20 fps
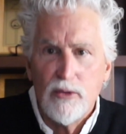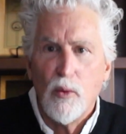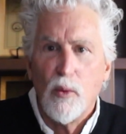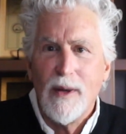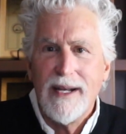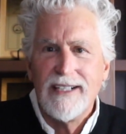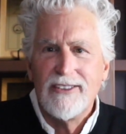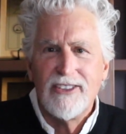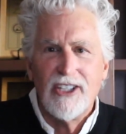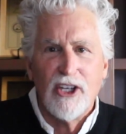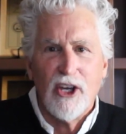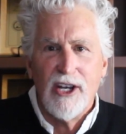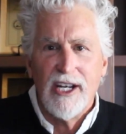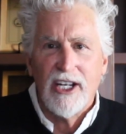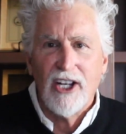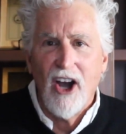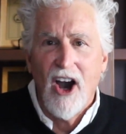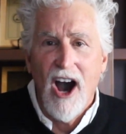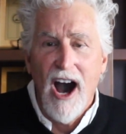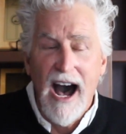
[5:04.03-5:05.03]
what is it going to
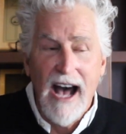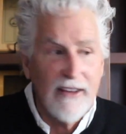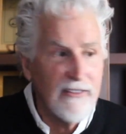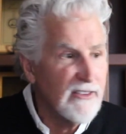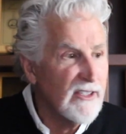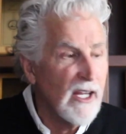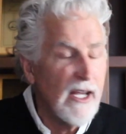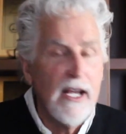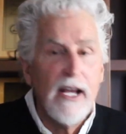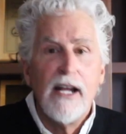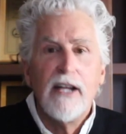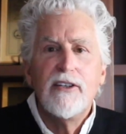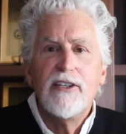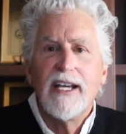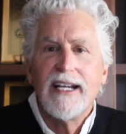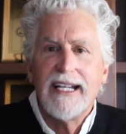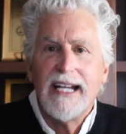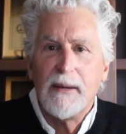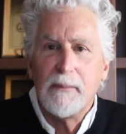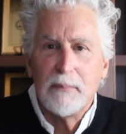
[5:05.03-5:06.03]
cost
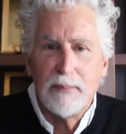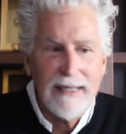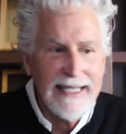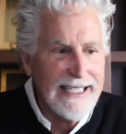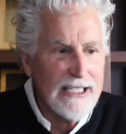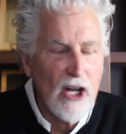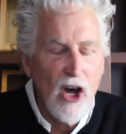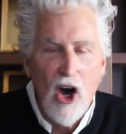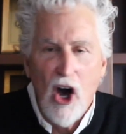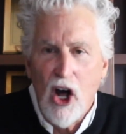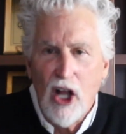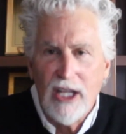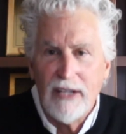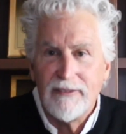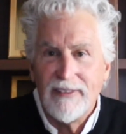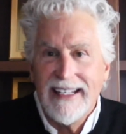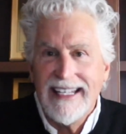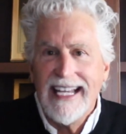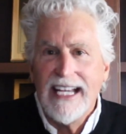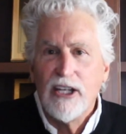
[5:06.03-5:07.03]
to complete all
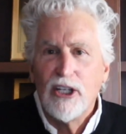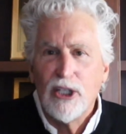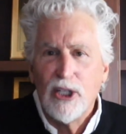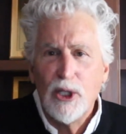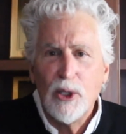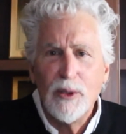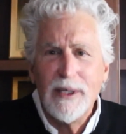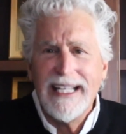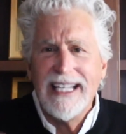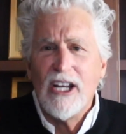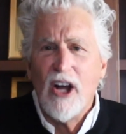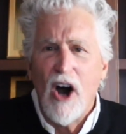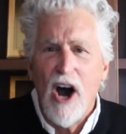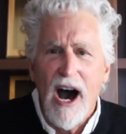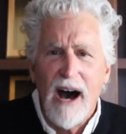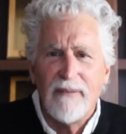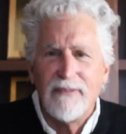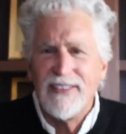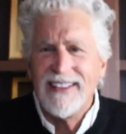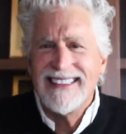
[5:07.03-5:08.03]
of it, including
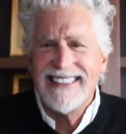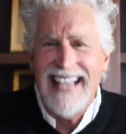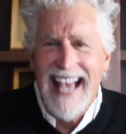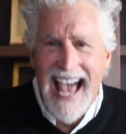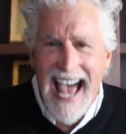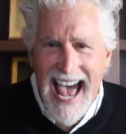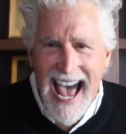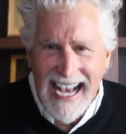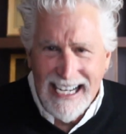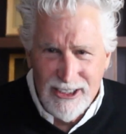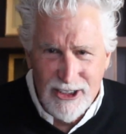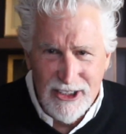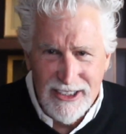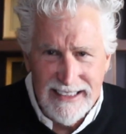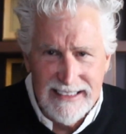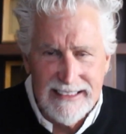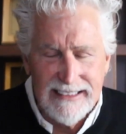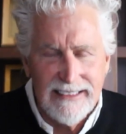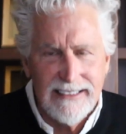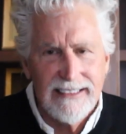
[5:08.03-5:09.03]
office
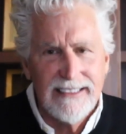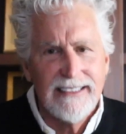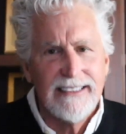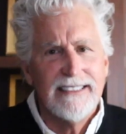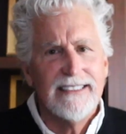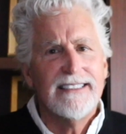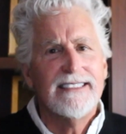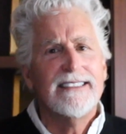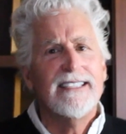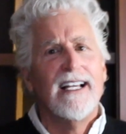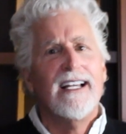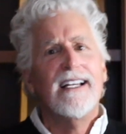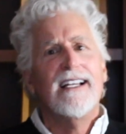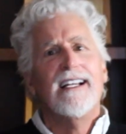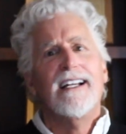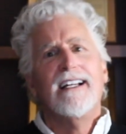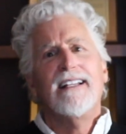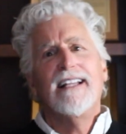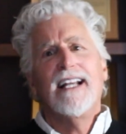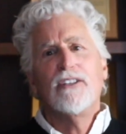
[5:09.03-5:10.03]
actions?
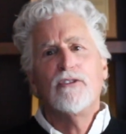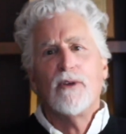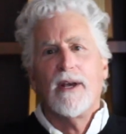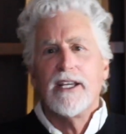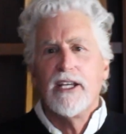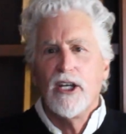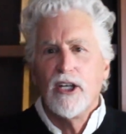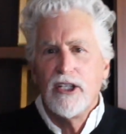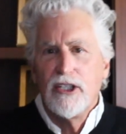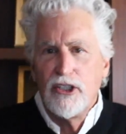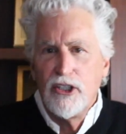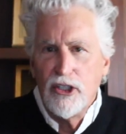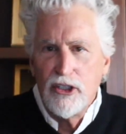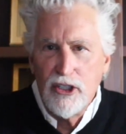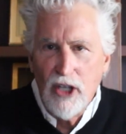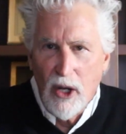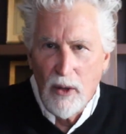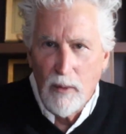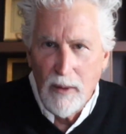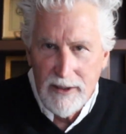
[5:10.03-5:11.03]
That's right, you
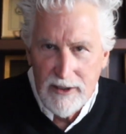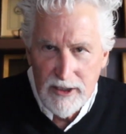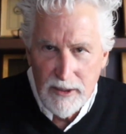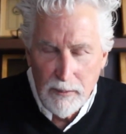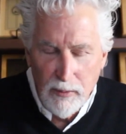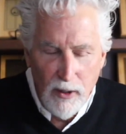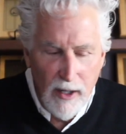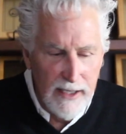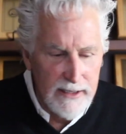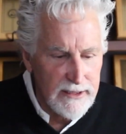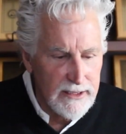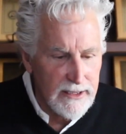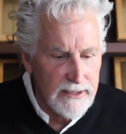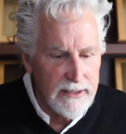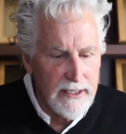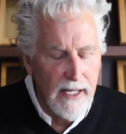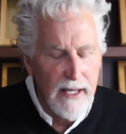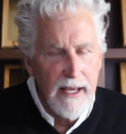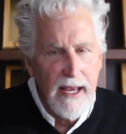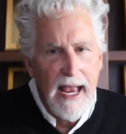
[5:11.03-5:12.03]
don't want
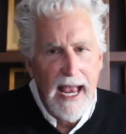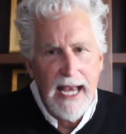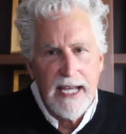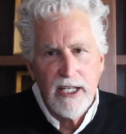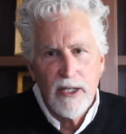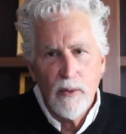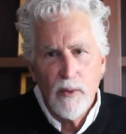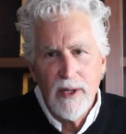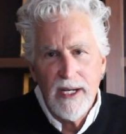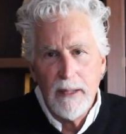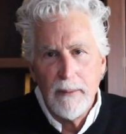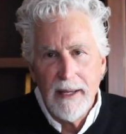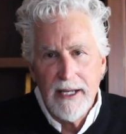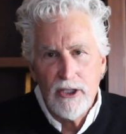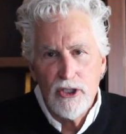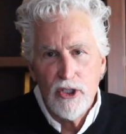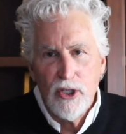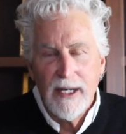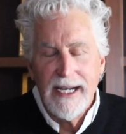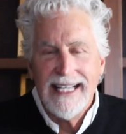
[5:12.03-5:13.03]
surprises, and you want to make
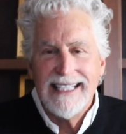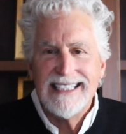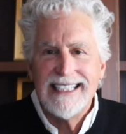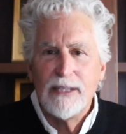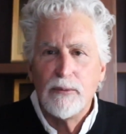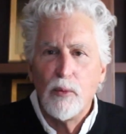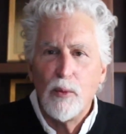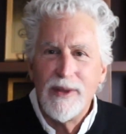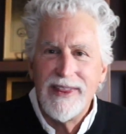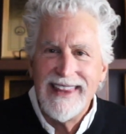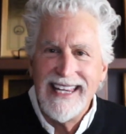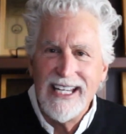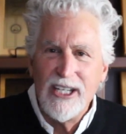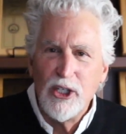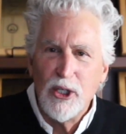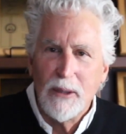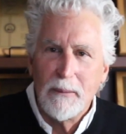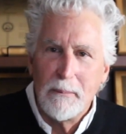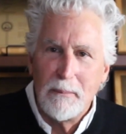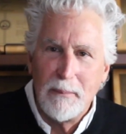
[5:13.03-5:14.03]
sure it's within
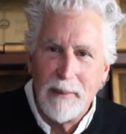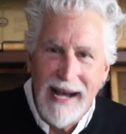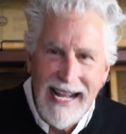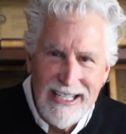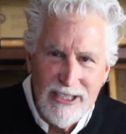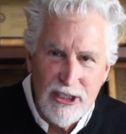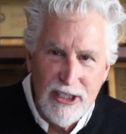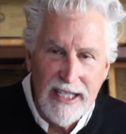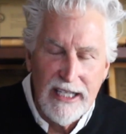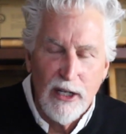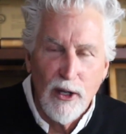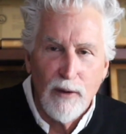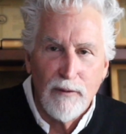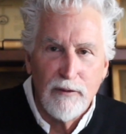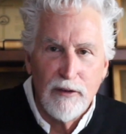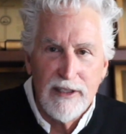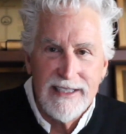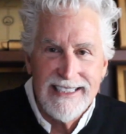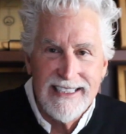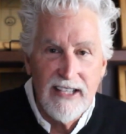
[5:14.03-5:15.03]
your budget, or
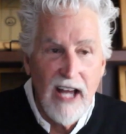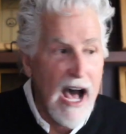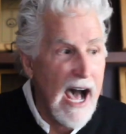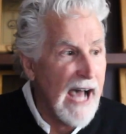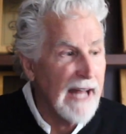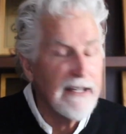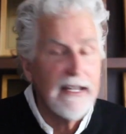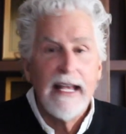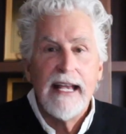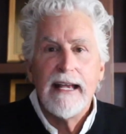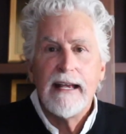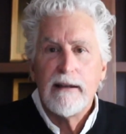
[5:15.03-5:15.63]
if it's not,